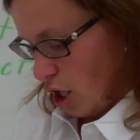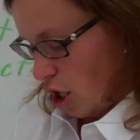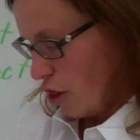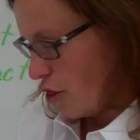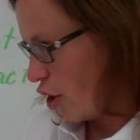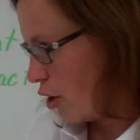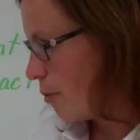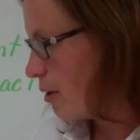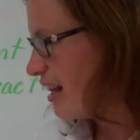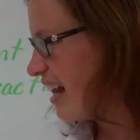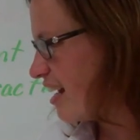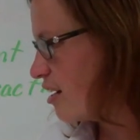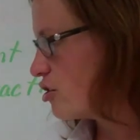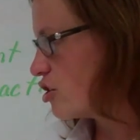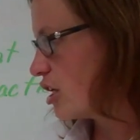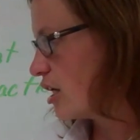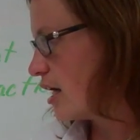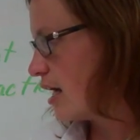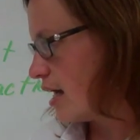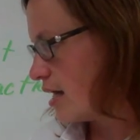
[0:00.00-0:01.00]
Thermal
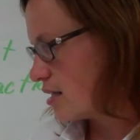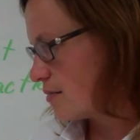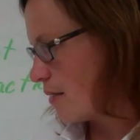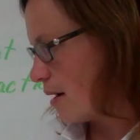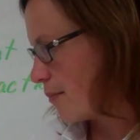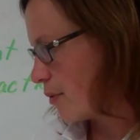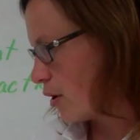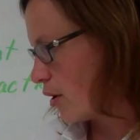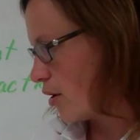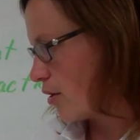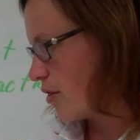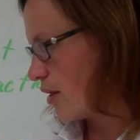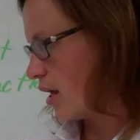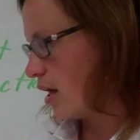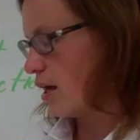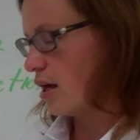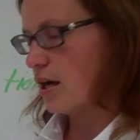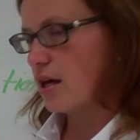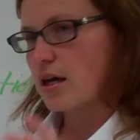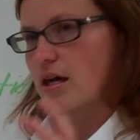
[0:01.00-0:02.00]
energy is, remember,
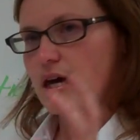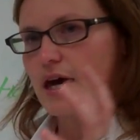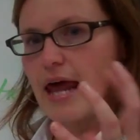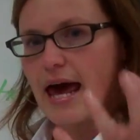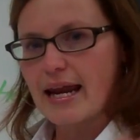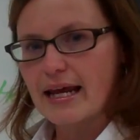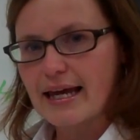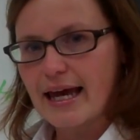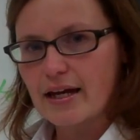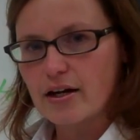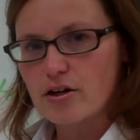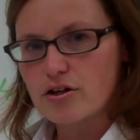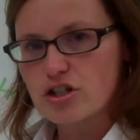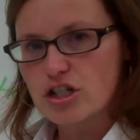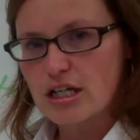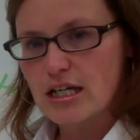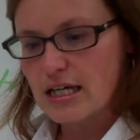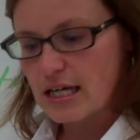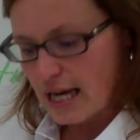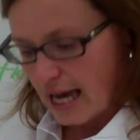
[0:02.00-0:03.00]
the kinetic
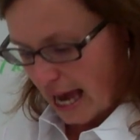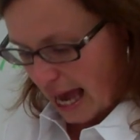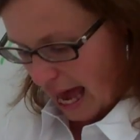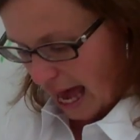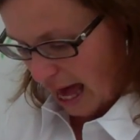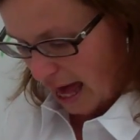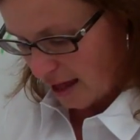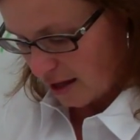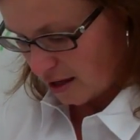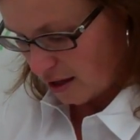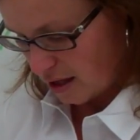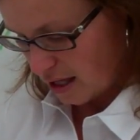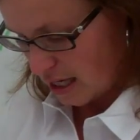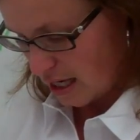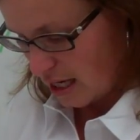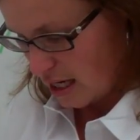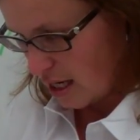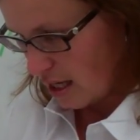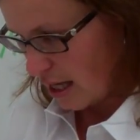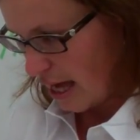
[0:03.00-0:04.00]
energy and
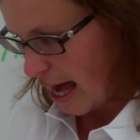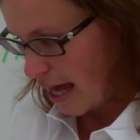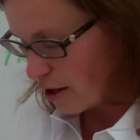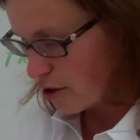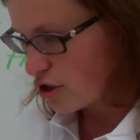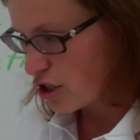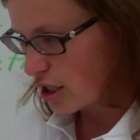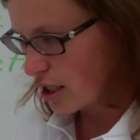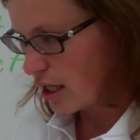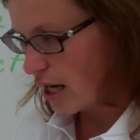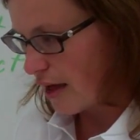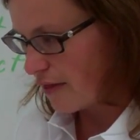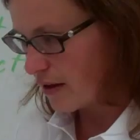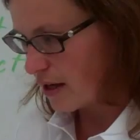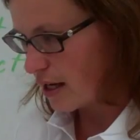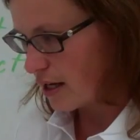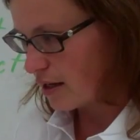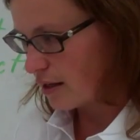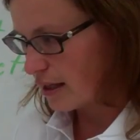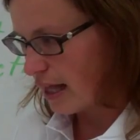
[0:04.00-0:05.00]

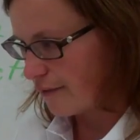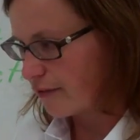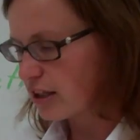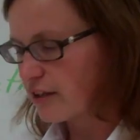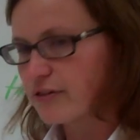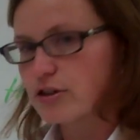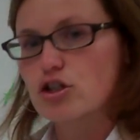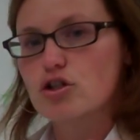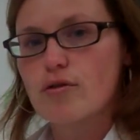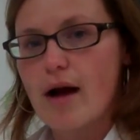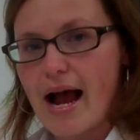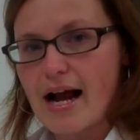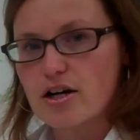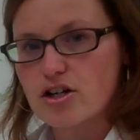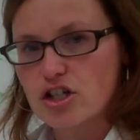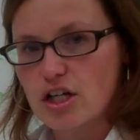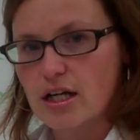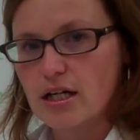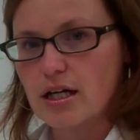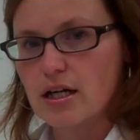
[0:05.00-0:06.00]
the level of
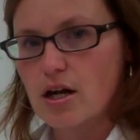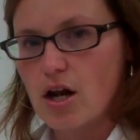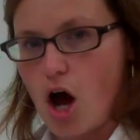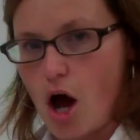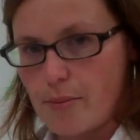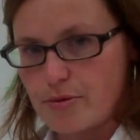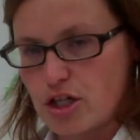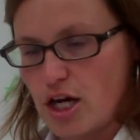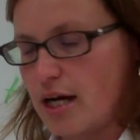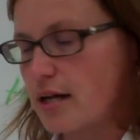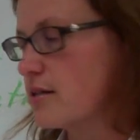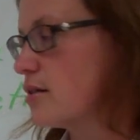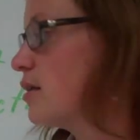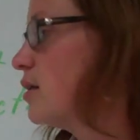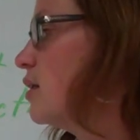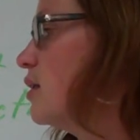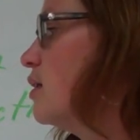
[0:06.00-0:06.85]
attraction in an object.